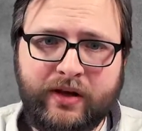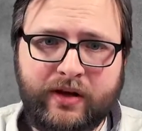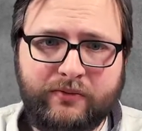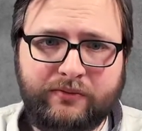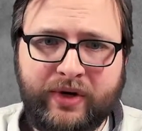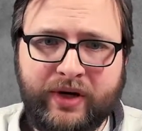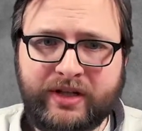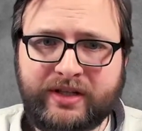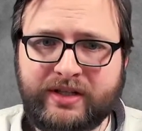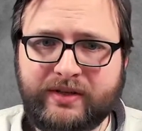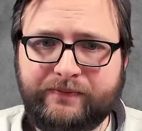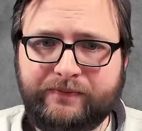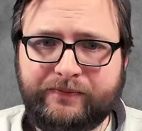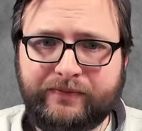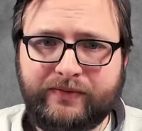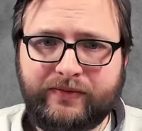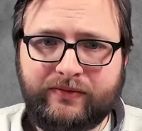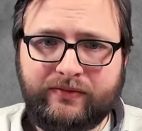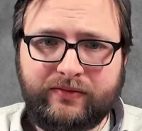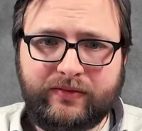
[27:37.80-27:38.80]
but
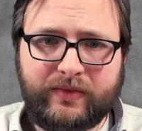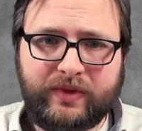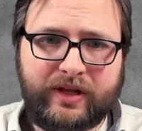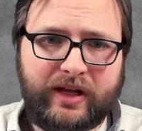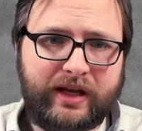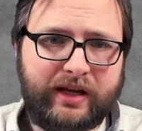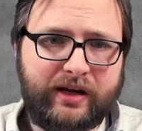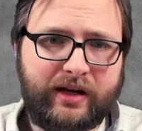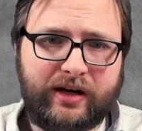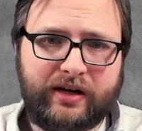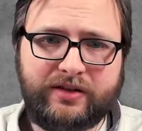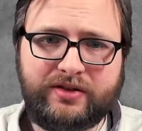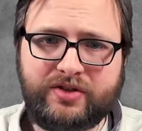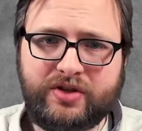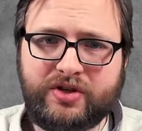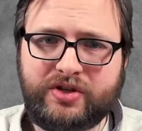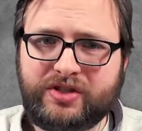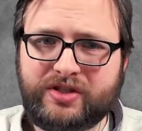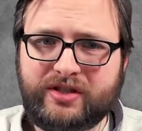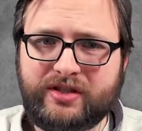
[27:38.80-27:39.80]
they are
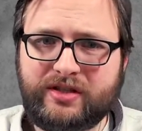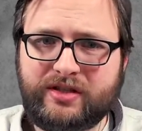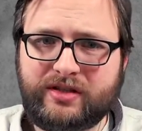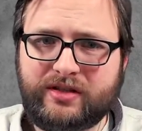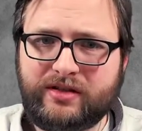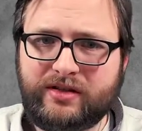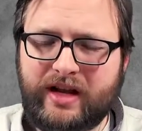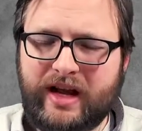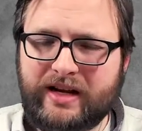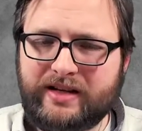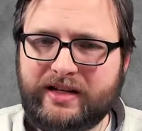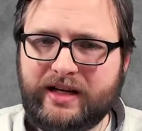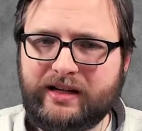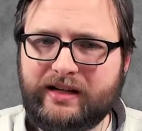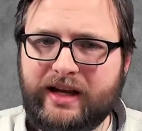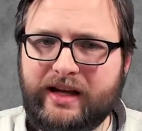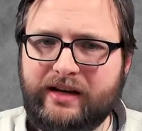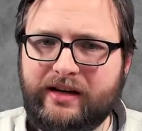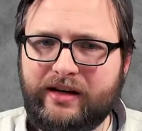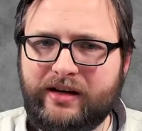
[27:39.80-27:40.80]
just, I think
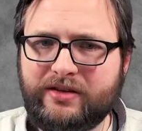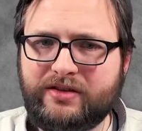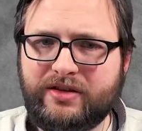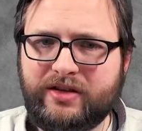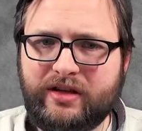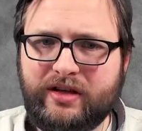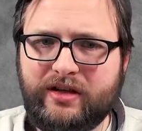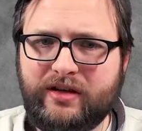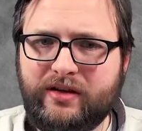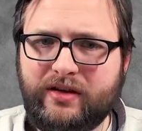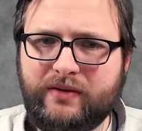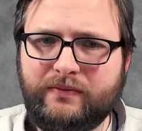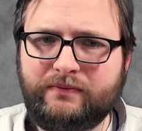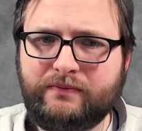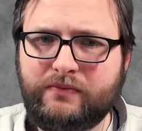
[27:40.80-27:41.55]
they are the